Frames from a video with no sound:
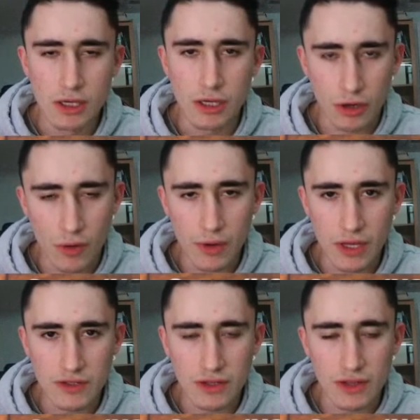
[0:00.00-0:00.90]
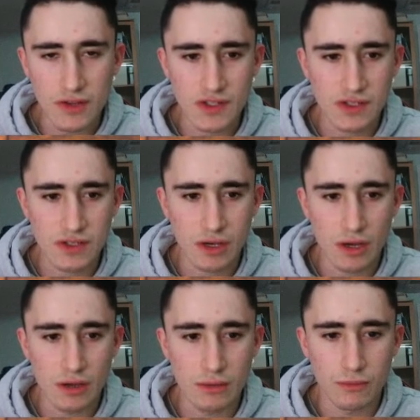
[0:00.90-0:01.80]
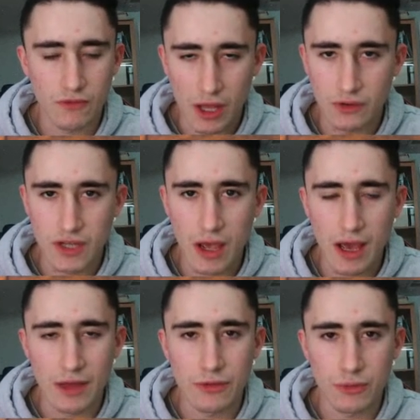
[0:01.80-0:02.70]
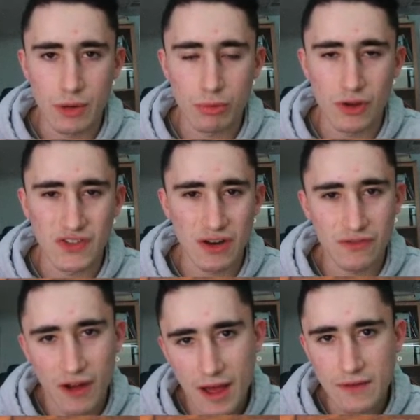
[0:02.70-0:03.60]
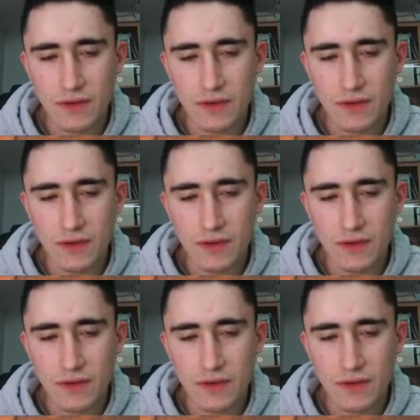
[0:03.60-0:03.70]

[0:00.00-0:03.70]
going into this final day, I had 3 points out of 5.